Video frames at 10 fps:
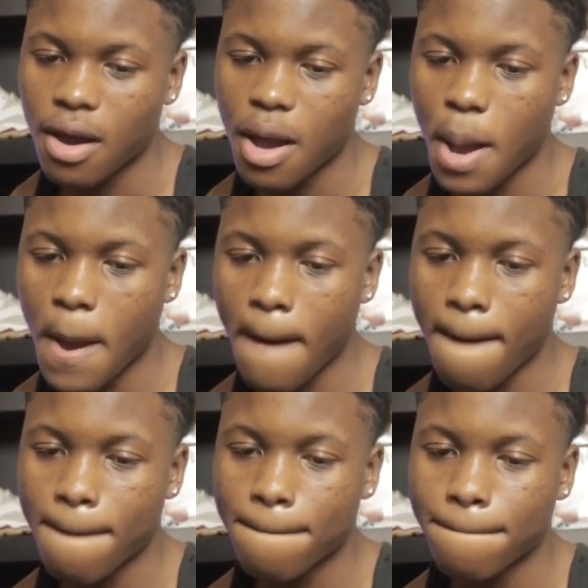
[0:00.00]
Why?
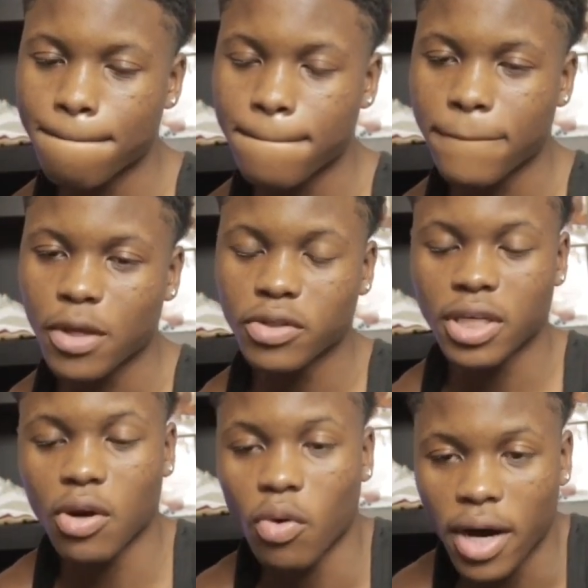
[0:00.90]
You
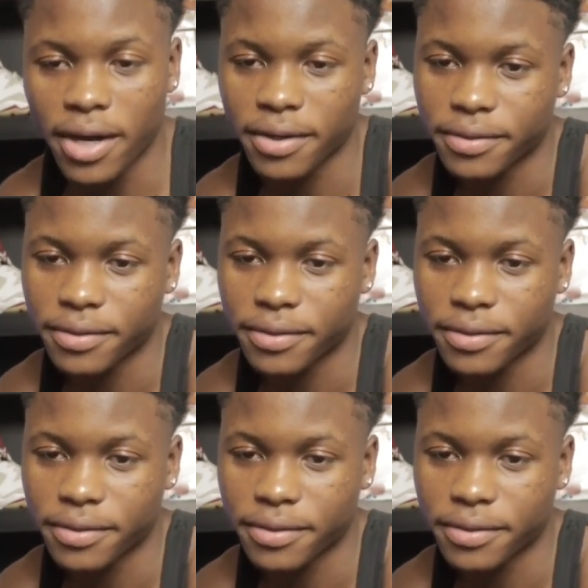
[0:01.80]
said why?